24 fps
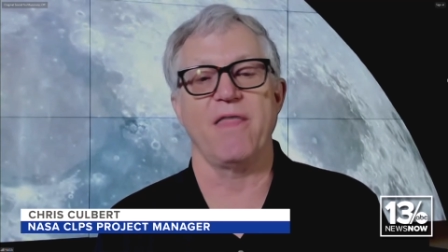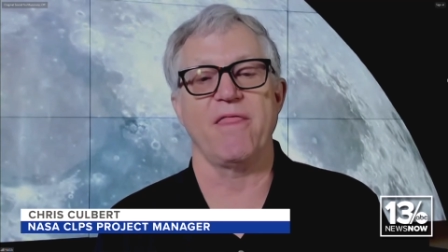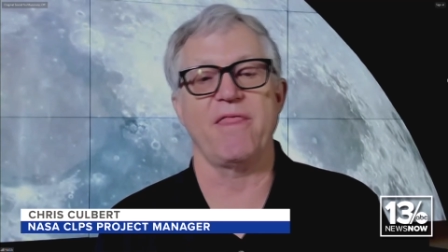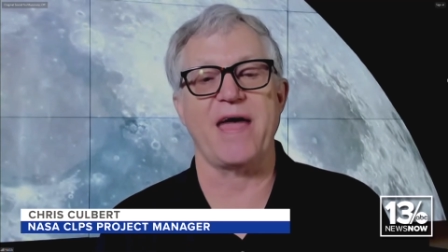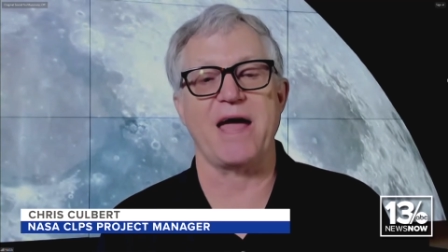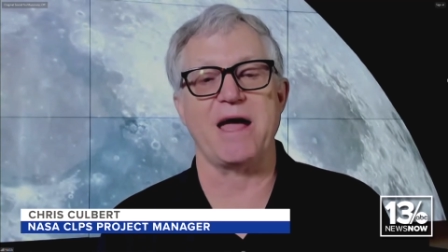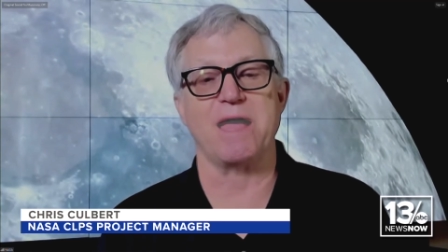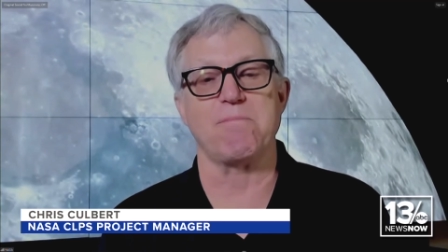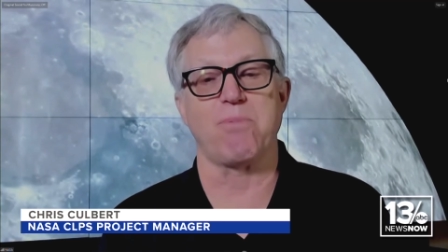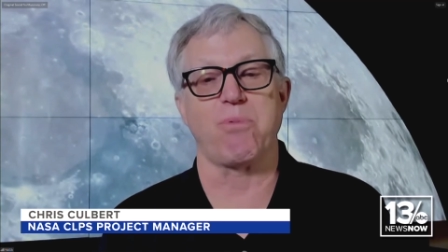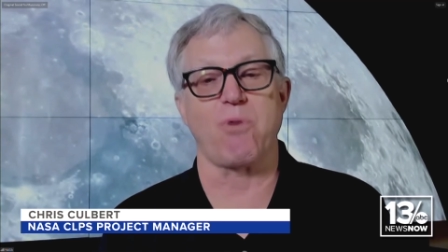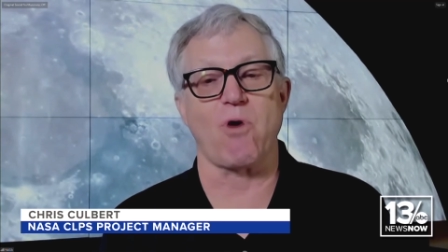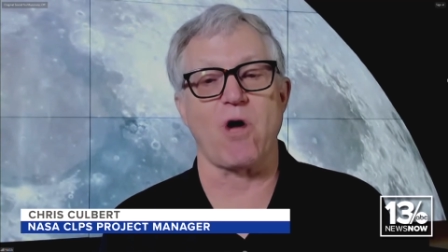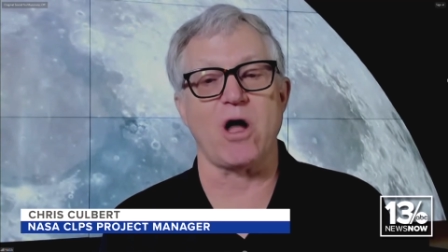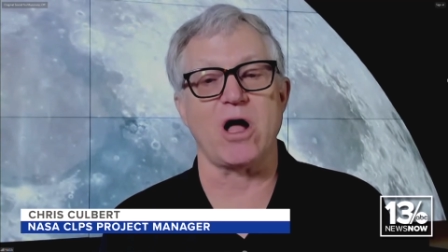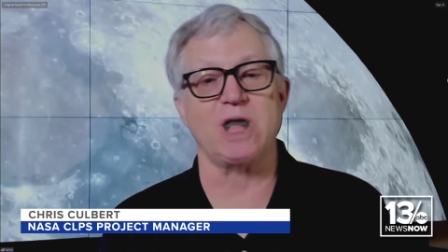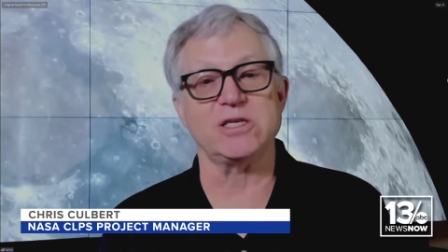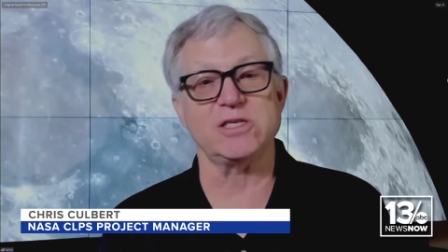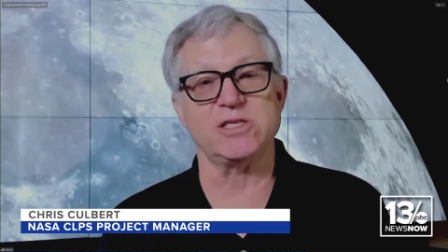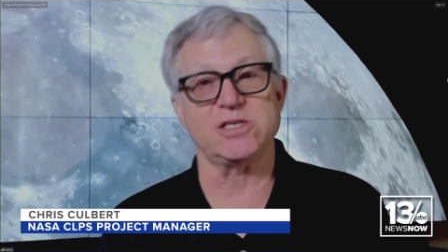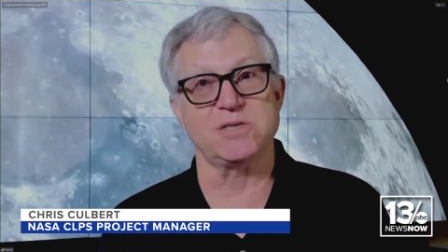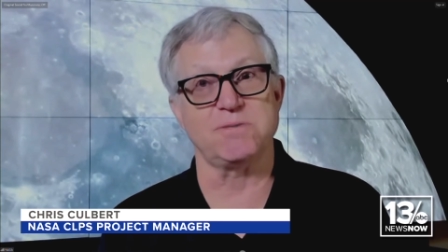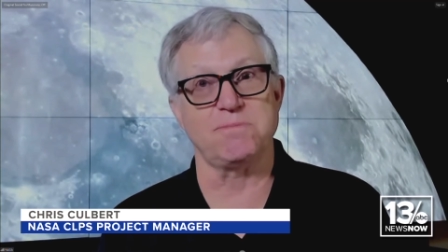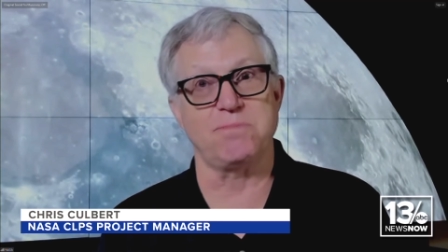That
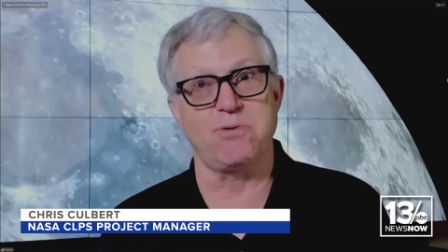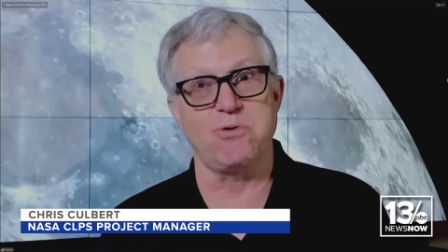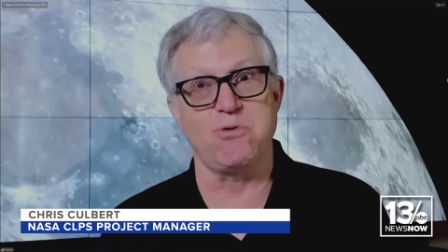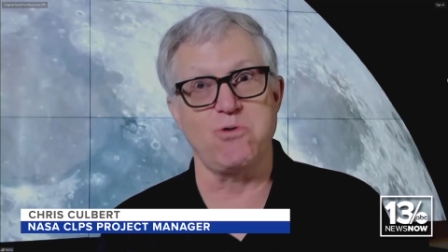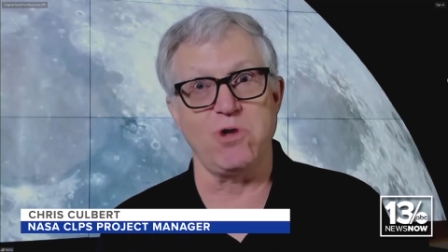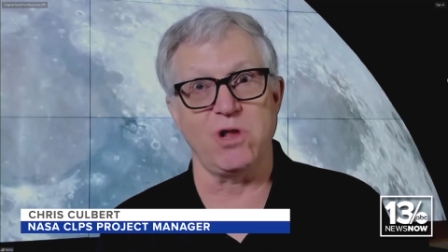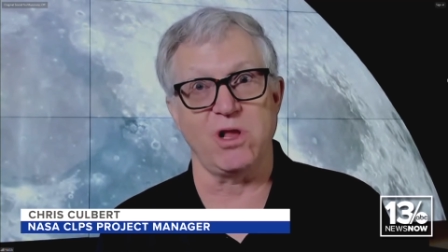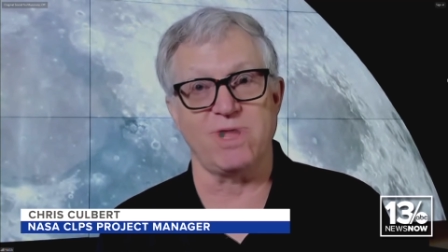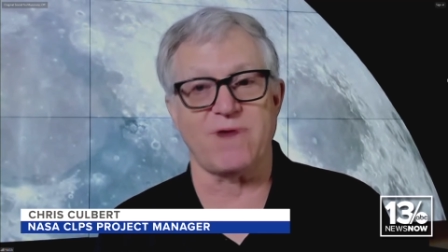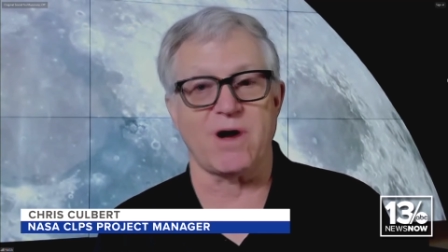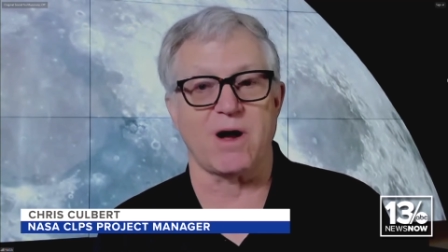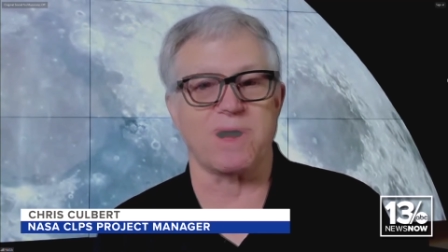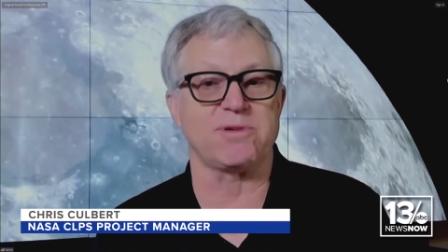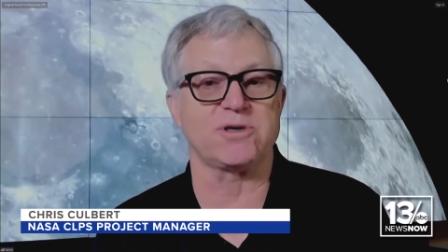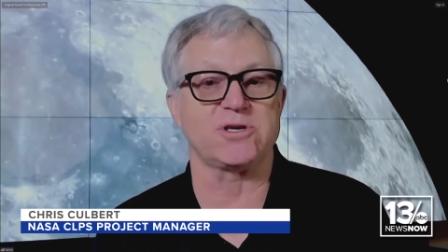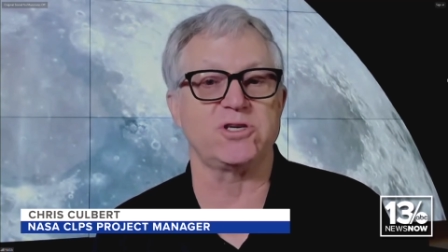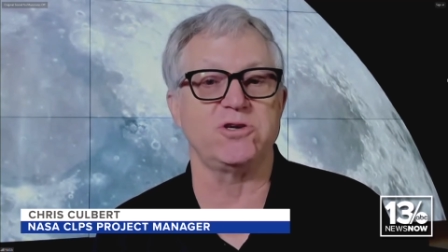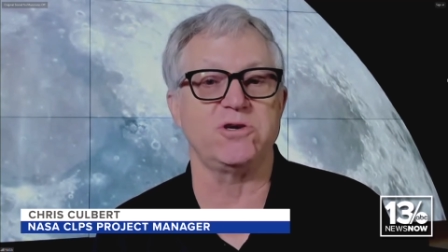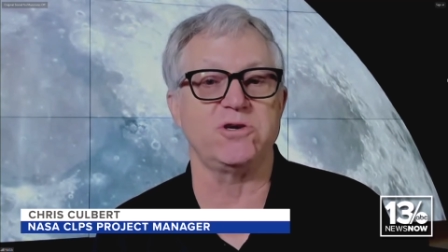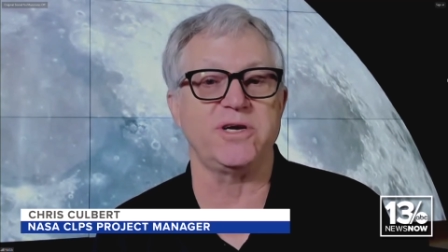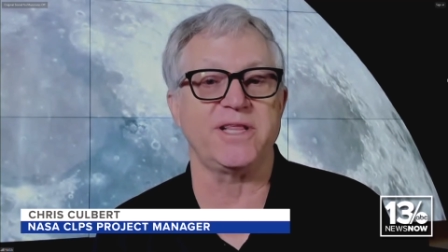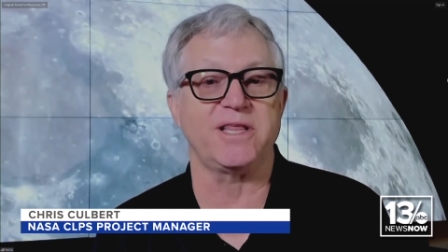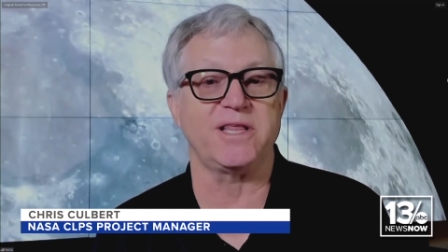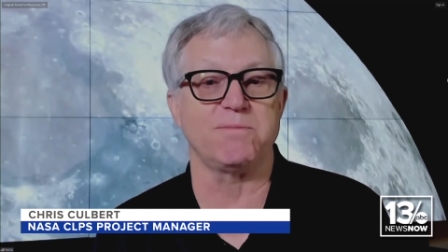broadens the pool of
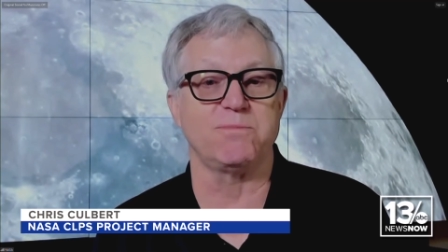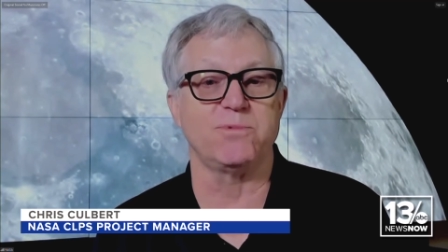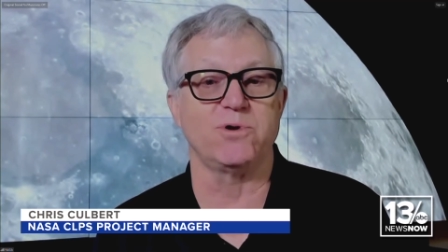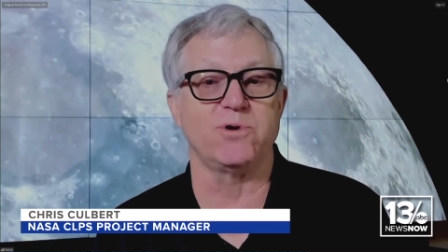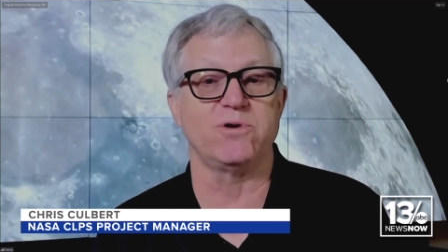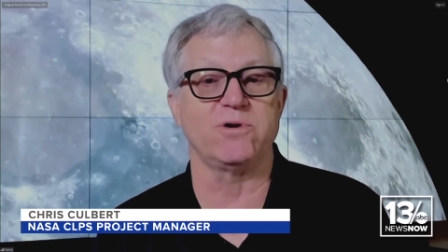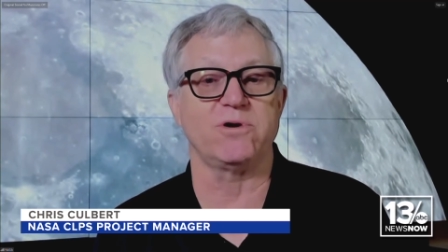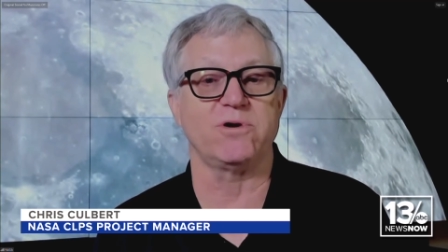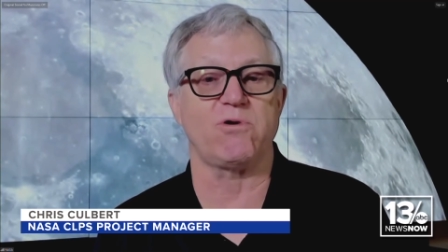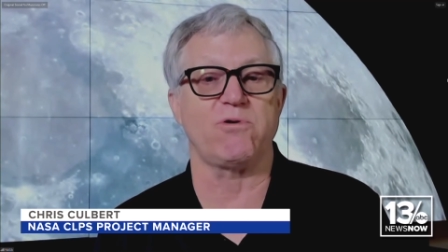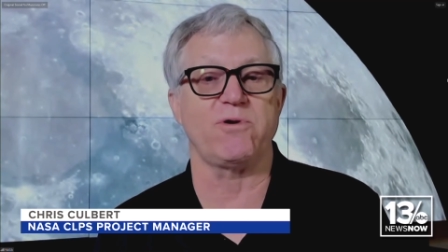opportunity to the moon,